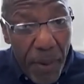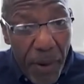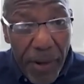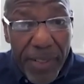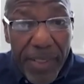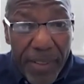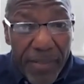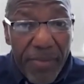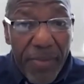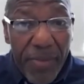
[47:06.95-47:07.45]

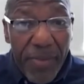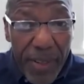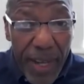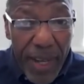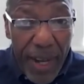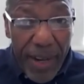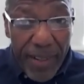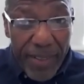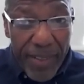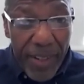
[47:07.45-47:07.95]
part of
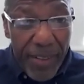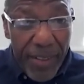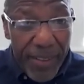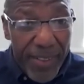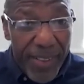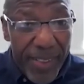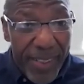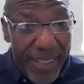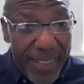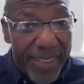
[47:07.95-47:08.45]
our
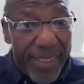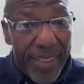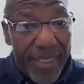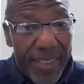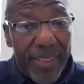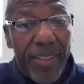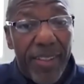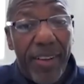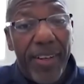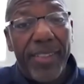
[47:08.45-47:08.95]
goal is to
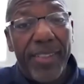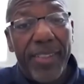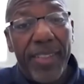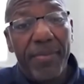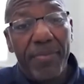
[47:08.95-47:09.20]
start